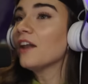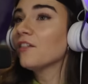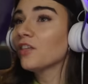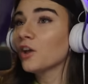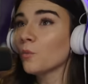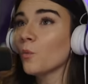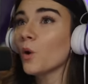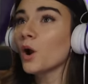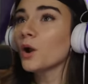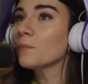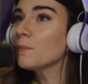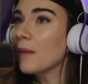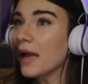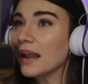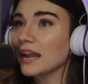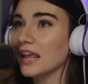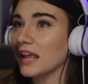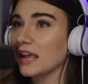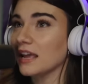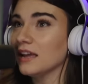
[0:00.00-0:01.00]
And there were
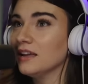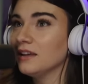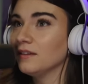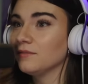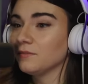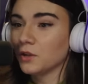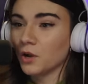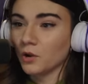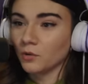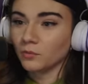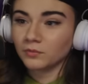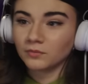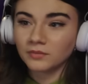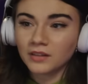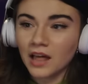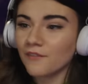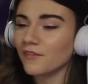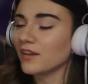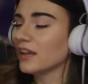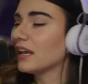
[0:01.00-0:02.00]
many, you know,
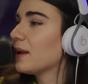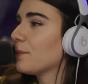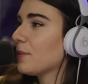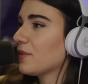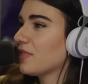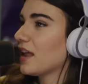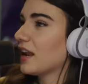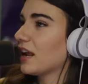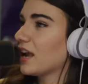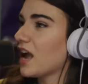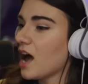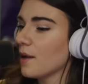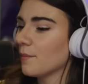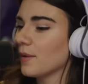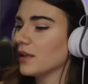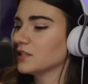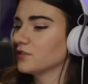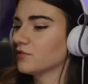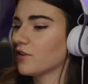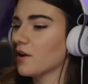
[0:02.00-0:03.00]
loving and empathetic
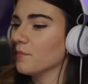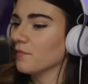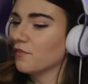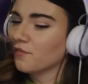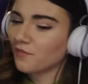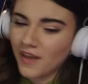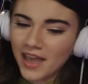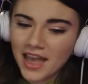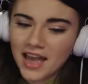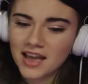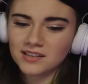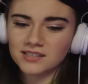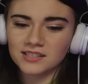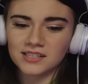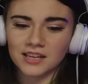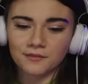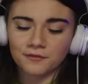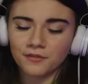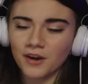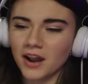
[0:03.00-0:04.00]
comments from fans
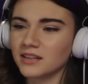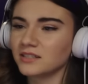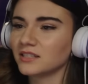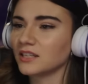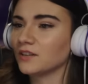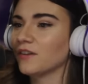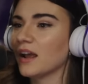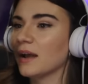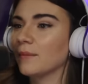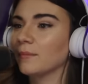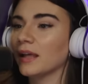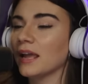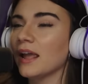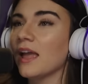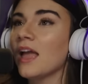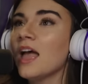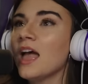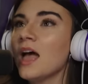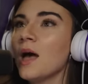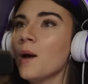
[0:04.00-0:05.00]
and friends and
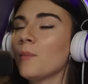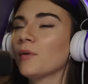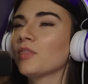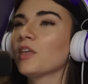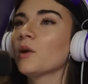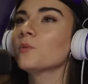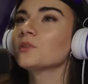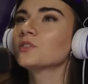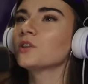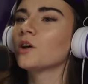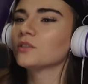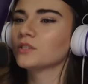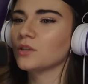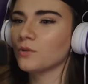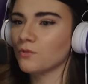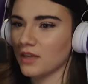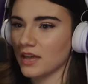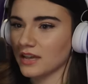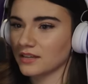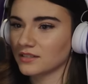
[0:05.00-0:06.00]
family. But there was
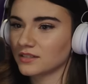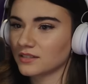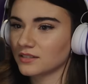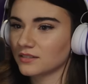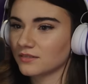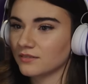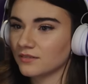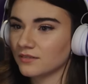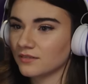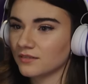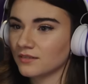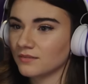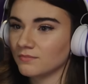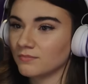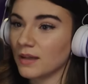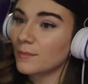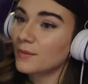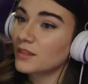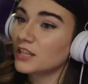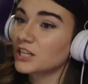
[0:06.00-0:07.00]
also this.
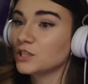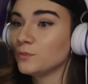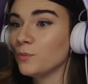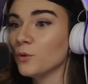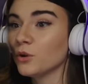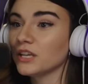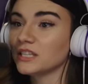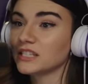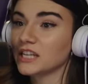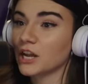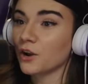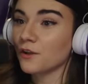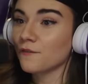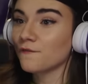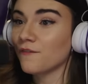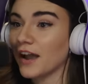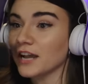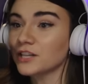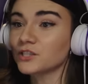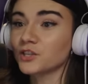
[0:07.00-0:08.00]
Maybe the spooky, scary
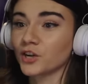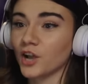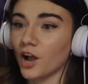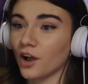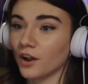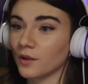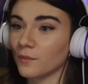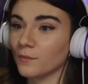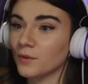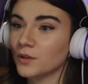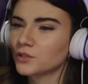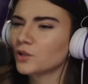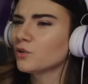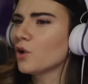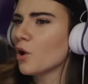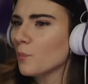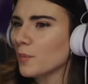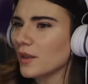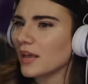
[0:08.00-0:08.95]
Pfizer got him, so don't